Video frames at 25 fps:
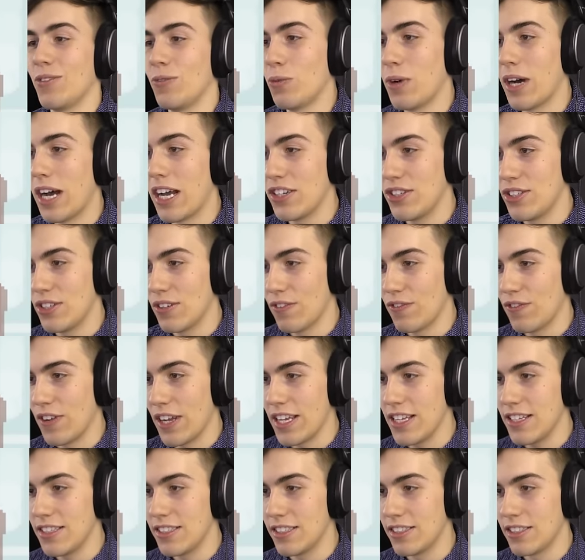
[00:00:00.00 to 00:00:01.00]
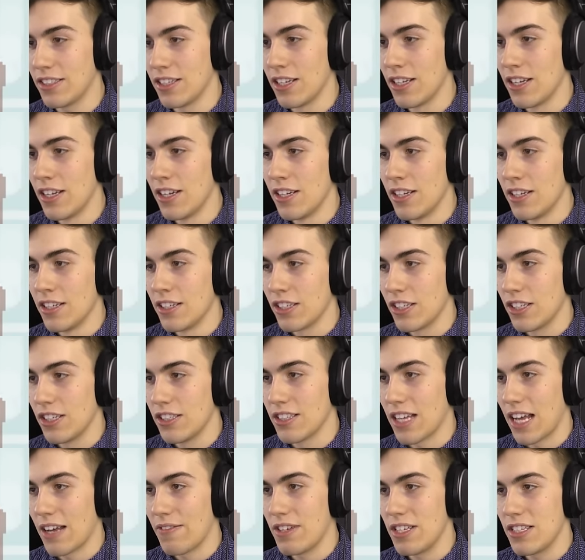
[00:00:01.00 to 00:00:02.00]
Wash your face,
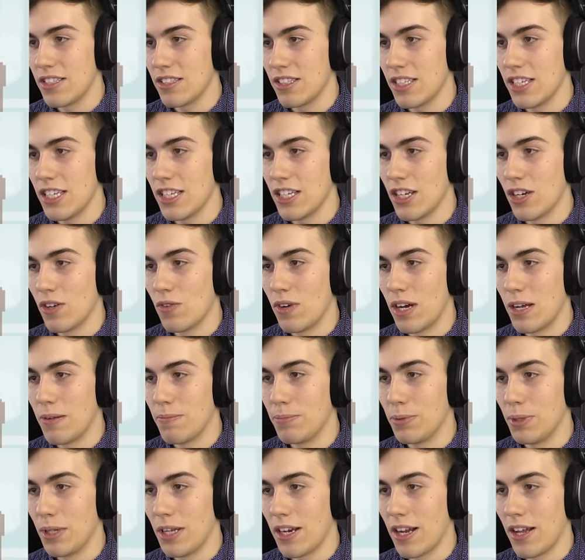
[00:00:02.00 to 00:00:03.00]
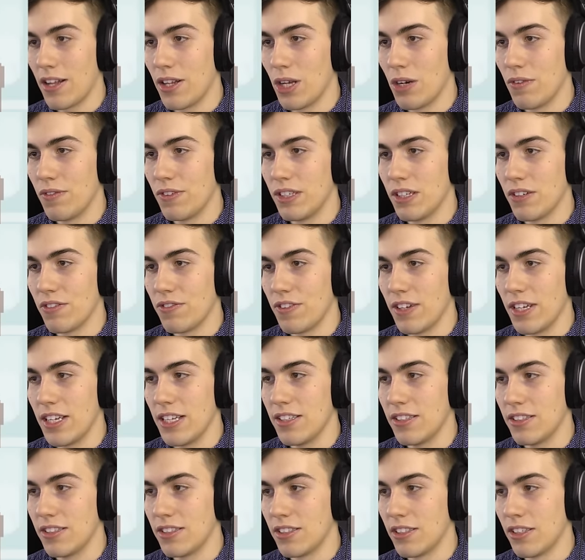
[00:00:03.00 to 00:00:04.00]
because obviously you don't want blood all over your
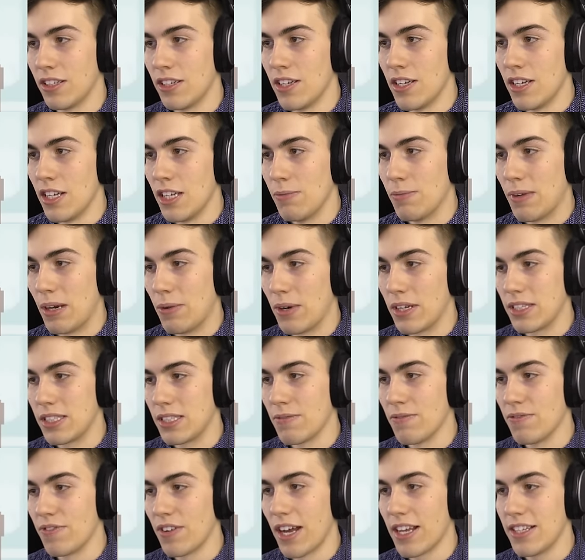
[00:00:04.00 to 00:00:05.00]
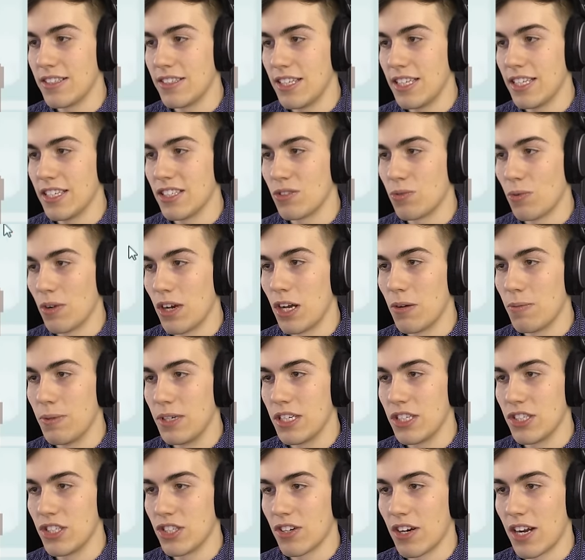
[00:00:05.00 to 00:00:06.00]
face. You might want some Visine as well,
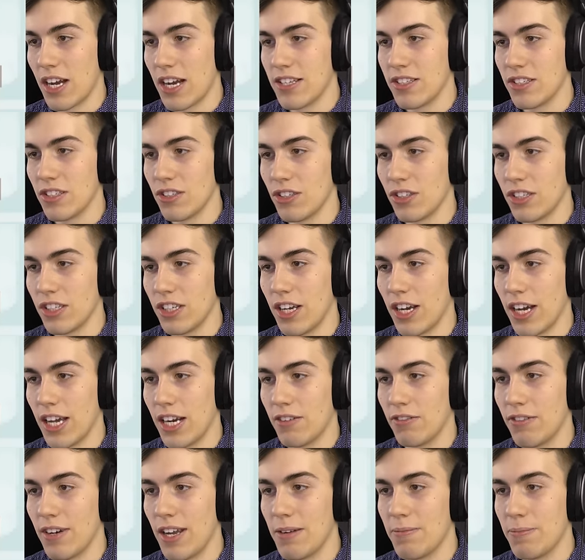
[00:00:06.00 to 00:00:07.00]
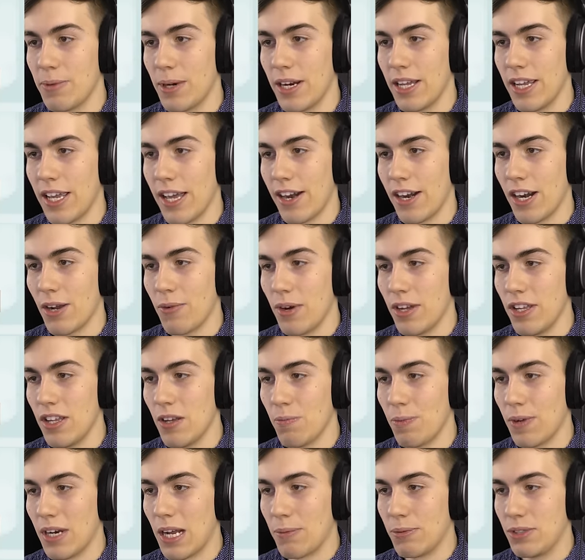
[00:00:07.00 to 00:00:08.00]
because your eyes are looking kind of red, buddy. I don't know what
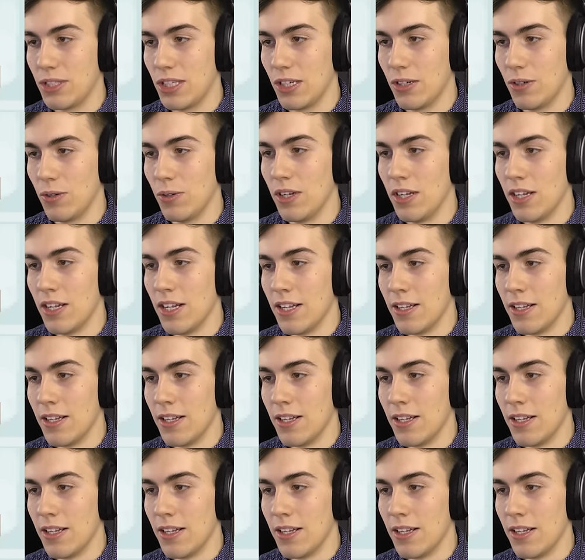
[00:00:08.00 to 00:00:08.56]
you've been up to.